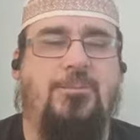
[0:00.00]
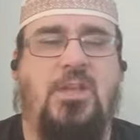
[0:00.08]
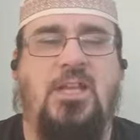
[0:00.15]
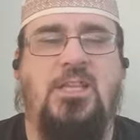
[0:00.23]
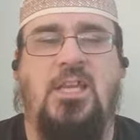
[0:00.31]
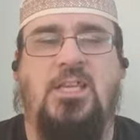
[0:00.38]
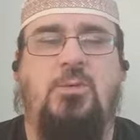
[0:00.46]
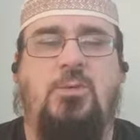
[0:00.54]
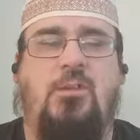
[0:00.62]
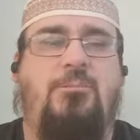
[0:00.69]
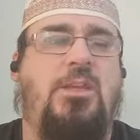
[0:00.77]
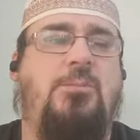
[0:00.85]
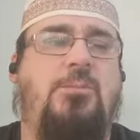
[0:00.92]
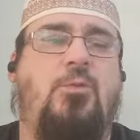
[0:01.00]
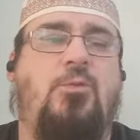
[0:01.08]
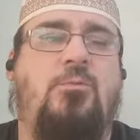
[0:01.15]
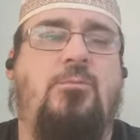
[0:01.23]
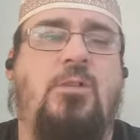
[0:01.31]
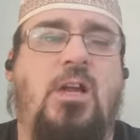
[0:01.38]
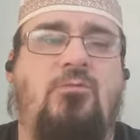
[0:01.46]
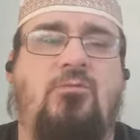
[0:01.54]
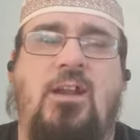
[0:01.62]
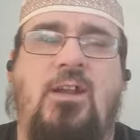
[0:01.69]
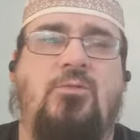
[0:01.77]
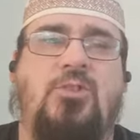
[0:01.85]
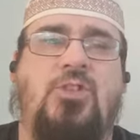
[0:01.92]
And yet, you have people
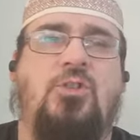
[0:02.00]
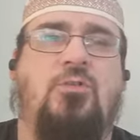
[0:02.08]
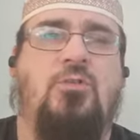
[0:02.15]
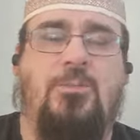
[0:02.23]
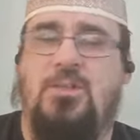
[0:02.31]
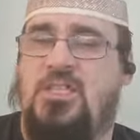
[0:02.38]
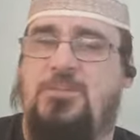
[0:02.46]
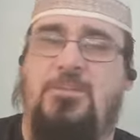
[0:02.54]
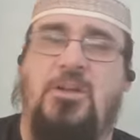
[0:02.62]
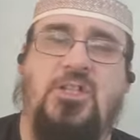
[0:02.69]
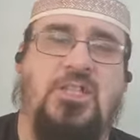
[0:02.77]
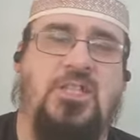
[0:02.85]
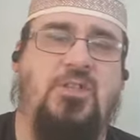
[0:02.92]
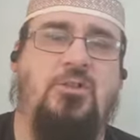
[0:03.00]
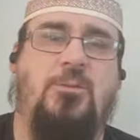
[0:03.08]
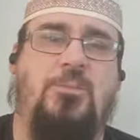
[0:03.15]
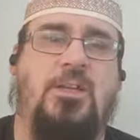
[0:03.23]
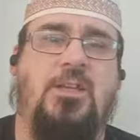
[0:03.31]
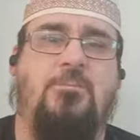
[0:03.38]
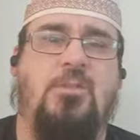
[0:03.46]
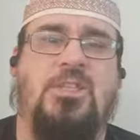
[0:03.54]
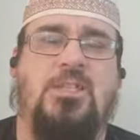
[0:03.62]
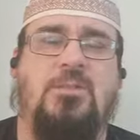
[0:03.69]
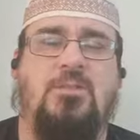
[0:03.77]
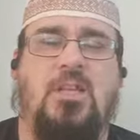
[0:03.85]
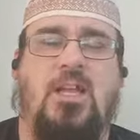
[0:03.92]
around Europe, especially European
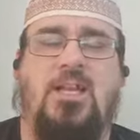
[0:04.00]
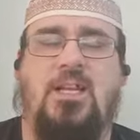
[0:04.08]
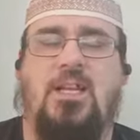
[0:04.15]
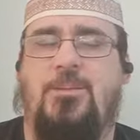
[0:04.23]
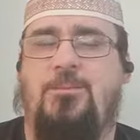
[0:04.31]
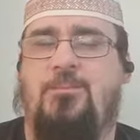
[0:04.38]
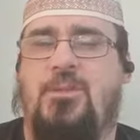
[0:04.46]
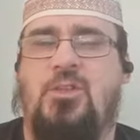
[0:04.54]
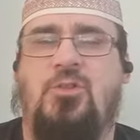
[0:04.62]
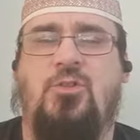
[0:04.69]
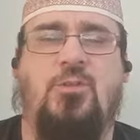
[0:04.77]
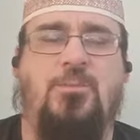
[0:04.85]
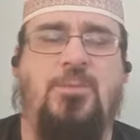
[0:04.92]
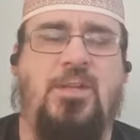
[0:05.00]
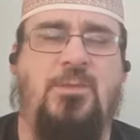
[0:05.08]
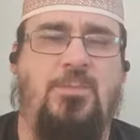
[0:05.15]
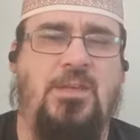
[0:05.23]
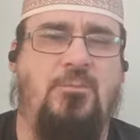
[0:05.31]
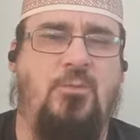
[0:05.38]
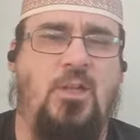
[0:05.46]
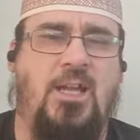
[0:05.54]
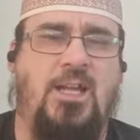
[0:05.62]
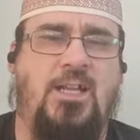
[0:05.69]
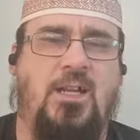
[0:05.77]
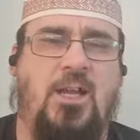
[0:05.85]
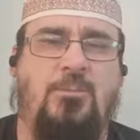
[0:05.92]
Muslims, like um, European people
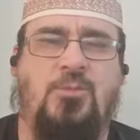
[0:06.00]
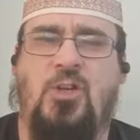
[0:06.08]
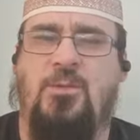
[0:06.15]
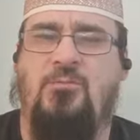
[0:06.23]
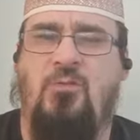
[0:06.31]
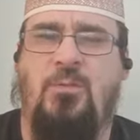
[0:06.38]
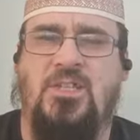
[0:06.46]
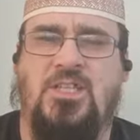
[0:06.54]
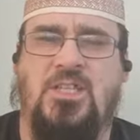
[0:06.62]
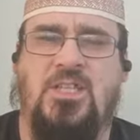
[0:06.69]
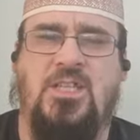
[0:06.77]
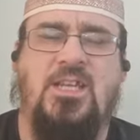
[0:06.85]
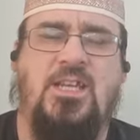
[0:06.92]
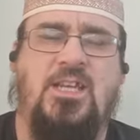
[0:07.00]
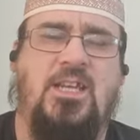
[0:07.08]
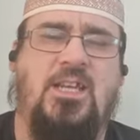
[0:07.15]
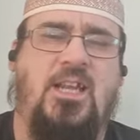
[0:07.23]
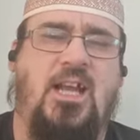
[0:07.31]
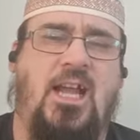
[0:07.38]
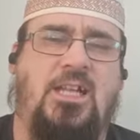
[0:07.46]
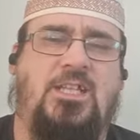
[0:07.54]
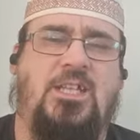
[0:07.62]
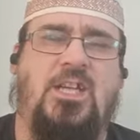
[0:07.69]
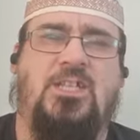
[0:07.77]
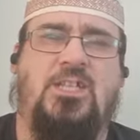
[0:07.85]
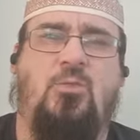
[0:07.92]
like um, Tommy Robinson and
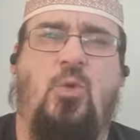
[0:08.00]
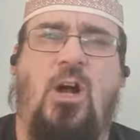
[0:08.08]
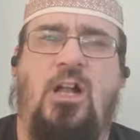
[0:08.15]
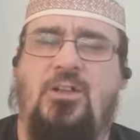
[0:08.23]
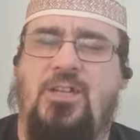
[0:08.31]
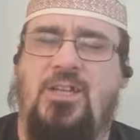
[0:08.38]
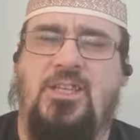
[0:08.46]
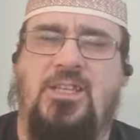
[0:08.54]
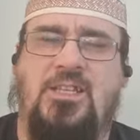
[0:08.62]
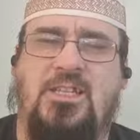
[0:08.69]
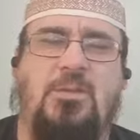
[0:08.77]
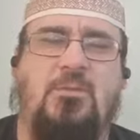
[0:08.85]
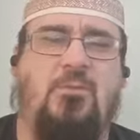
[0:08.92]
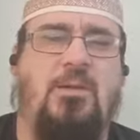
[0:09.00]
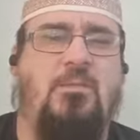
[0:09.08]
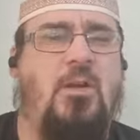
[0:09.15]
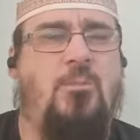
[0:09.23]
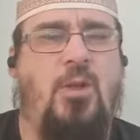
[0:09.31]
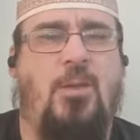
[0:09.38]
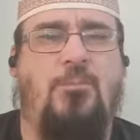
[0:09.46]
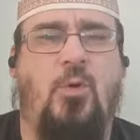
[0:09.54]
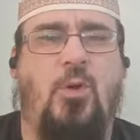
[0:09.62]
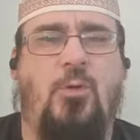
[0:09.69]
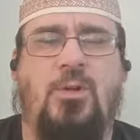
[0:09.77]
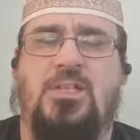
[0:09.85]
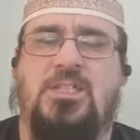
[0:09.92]
Geert Wilder. These people make my blood
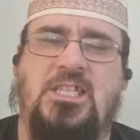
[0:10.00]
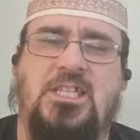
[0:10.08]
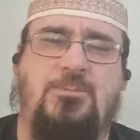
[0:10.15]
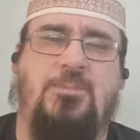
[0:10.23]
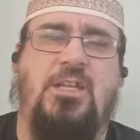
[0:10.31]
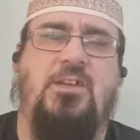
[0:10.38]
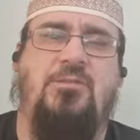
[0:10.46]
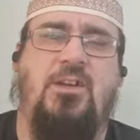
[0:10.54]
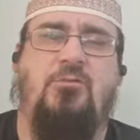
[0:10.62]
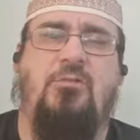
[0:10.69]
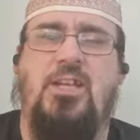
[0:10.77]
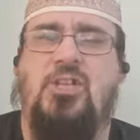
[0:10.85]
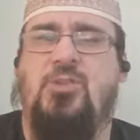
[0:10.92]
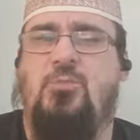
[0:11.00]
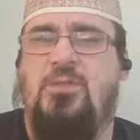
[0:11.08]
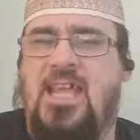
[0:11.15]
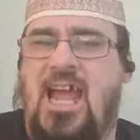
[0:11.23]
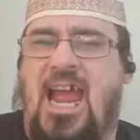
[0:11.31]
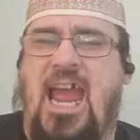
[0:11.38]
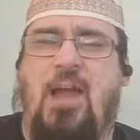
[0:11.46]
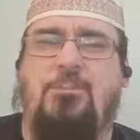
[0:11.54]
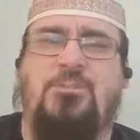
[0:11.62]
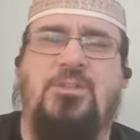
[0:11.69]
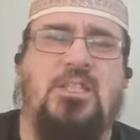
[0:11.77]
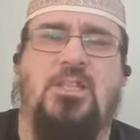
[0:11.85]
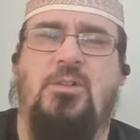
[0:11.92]
boil because they speak of our religion with
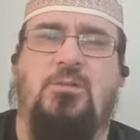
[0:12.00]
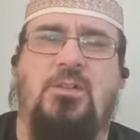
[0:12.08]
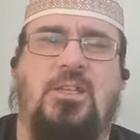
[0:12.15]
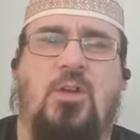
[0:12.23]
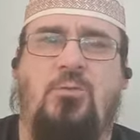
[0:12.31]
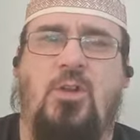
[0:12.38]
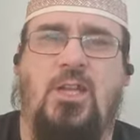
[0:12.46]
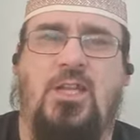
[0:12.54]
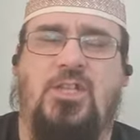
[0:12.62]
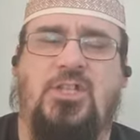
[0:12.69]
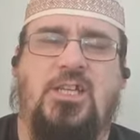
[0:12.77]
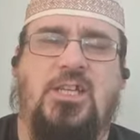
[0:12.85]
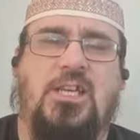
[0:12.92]
absolutely no knowledge.